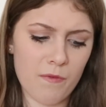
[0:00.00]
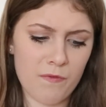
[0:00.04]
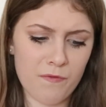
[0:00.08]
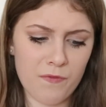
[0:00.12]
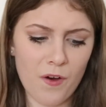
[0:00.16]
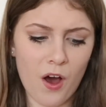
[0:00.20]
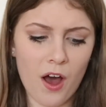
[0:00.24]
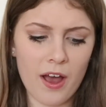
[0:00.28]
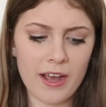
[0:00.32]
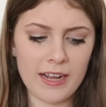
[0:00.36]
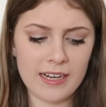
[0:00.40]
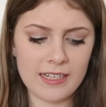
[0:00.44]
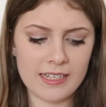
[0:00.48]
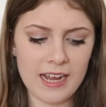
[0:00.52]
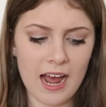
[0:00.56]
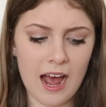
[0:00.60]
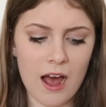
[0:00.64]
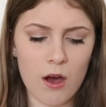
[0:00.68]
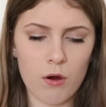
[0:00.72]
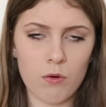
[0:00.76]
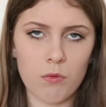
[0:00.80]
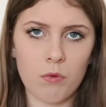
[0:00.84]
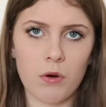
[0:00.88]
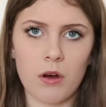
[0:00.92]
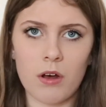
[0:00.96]
find
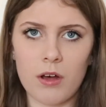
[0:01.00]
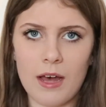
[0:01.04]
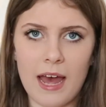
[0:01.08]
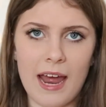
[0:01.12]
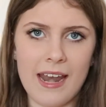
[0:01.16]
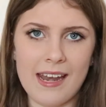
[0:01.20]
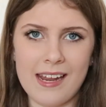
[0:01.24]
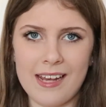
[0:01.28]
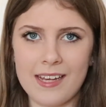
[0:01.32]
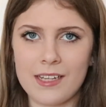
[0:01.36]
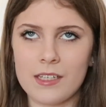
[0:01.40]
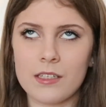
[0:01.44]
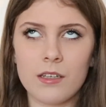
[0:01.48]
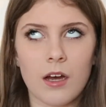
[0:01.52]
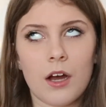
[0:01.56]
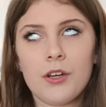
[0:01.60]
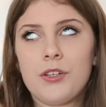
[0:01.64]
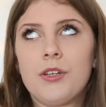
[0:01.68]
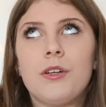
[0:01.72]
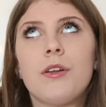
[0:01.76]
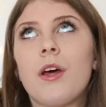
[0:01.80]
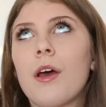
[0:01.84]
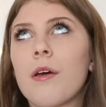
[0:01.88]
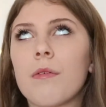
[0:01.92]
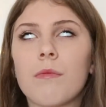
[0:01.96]
out what n is. I
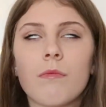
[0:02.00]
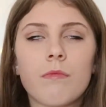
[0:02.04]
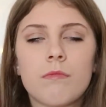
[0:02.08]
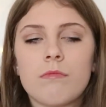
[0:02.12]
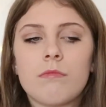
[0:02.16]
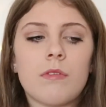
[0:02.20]
don't know,